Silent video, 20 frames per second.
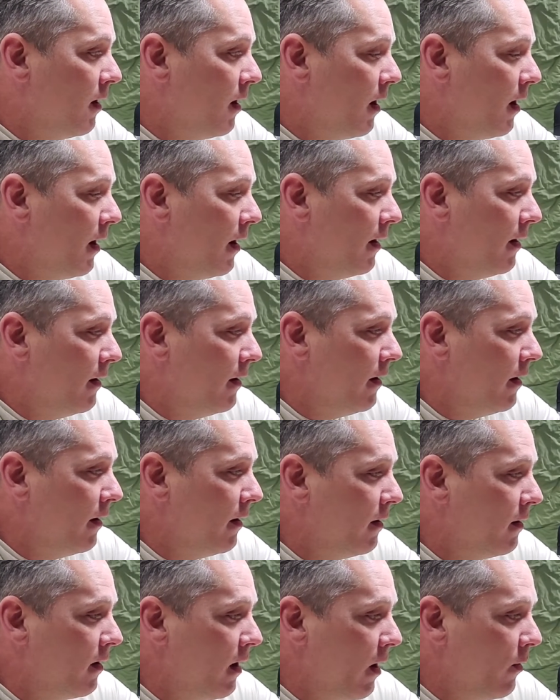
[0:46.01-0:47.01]
I
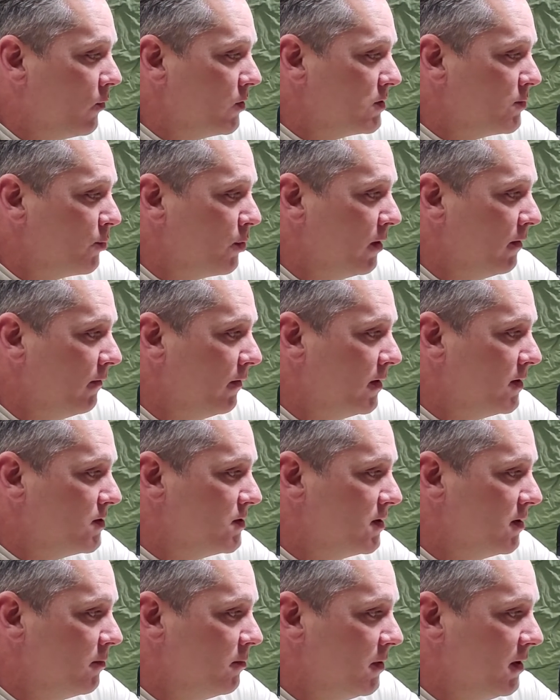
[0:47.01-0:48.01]
was
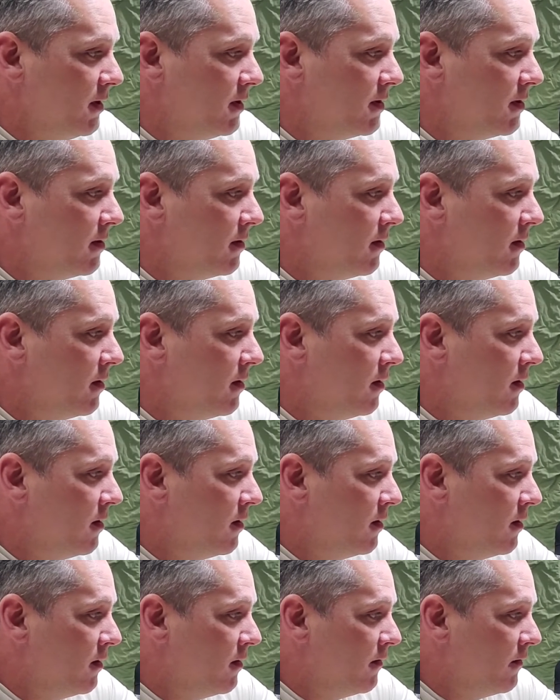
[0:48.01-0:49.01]
privileged to meet
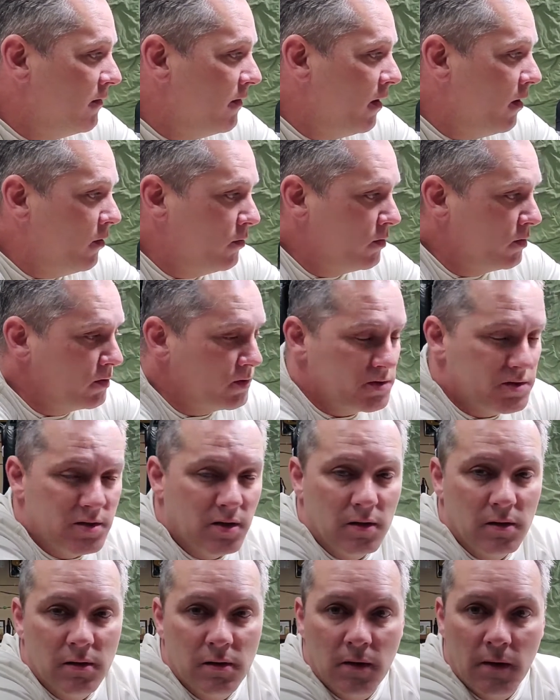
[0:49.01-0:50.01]
the owners
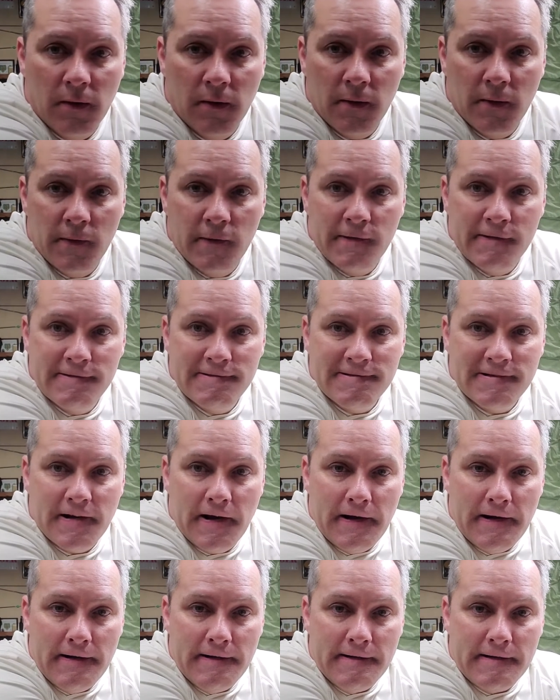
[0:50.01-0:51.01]

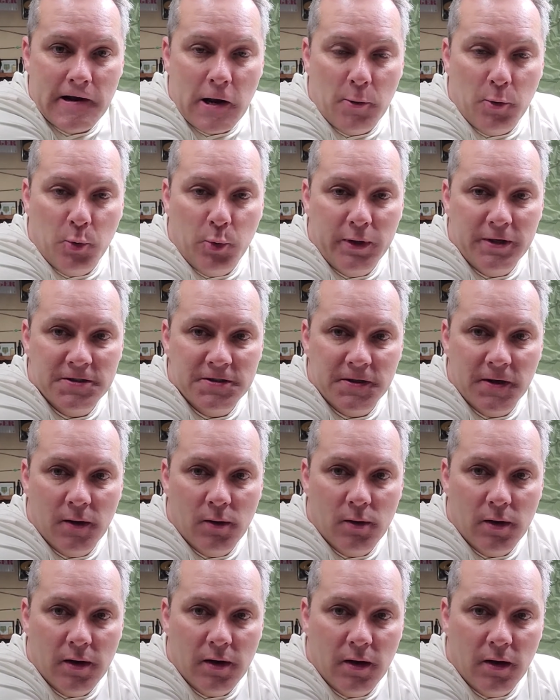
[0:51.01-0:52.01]
a couple weeks
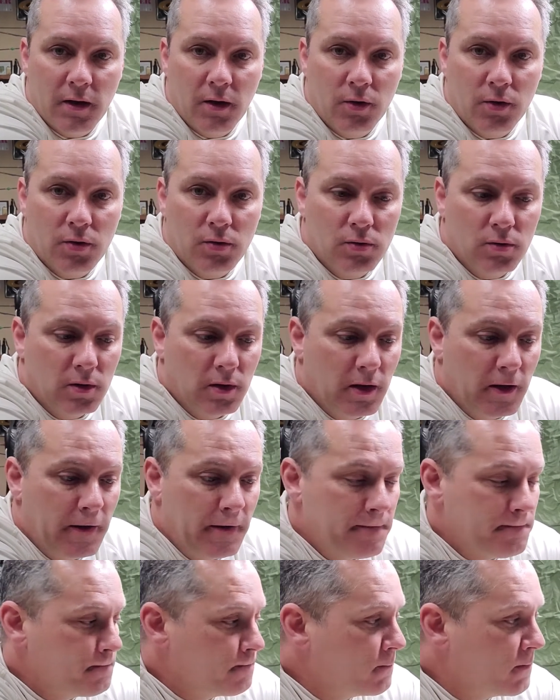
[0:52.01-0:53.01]
ago at a
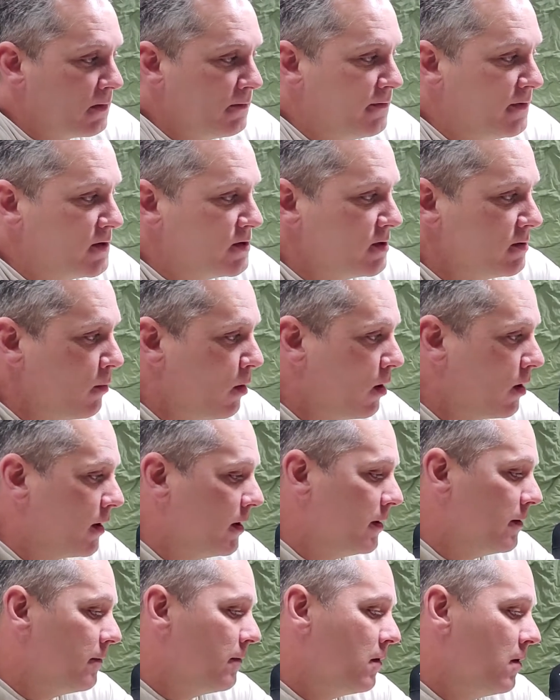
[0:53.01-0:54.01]
local fishing
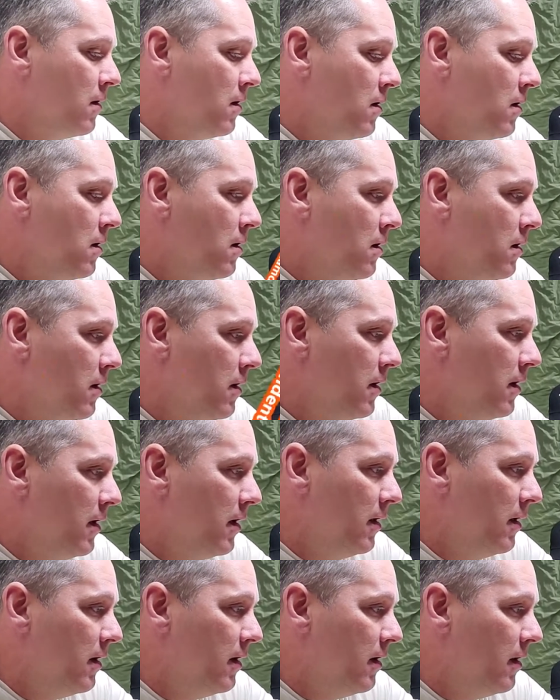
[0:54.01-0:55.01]
market,
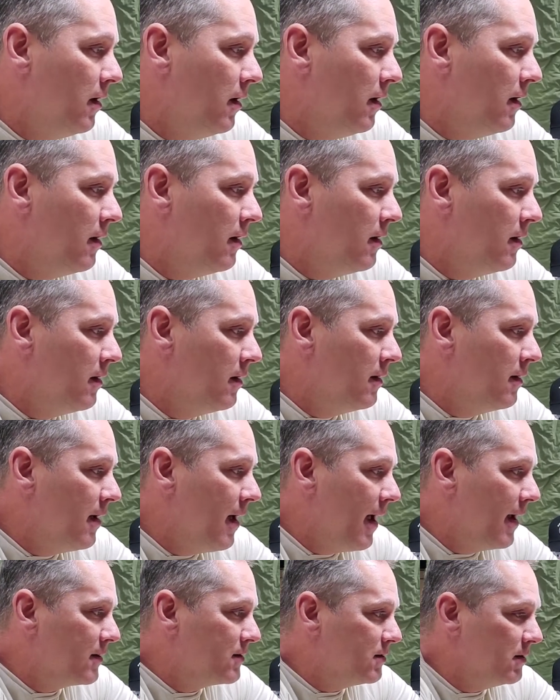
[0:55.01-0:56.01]
and
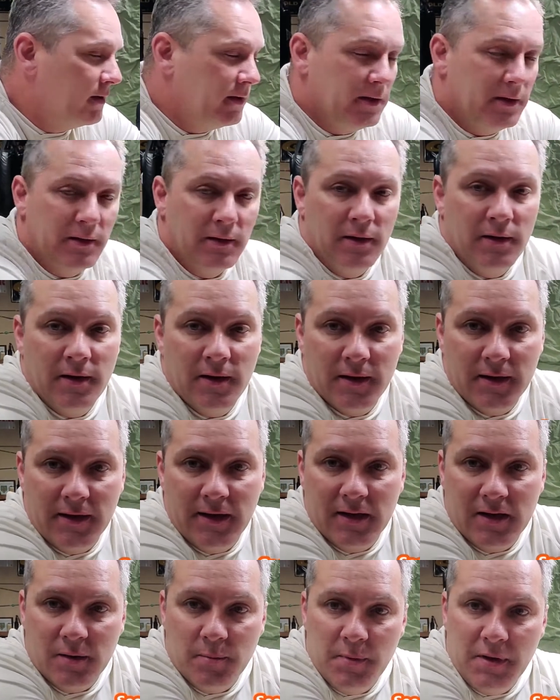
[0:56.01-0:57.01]
actually
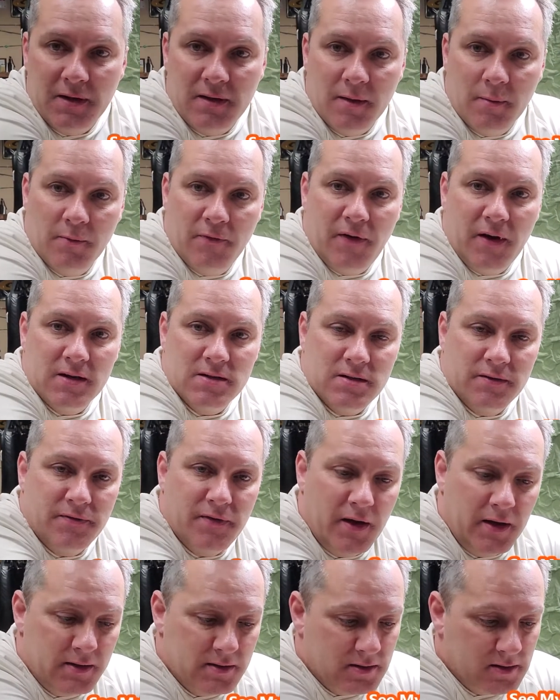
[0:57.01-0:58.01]
get to meet them face to
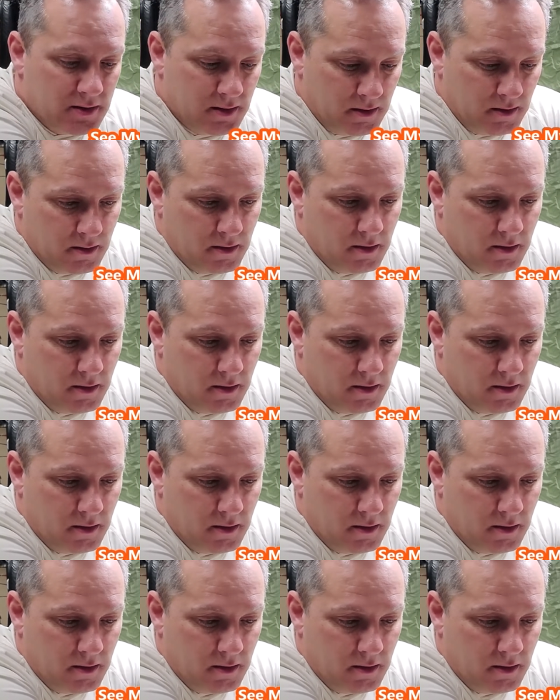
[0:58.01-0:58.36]
face.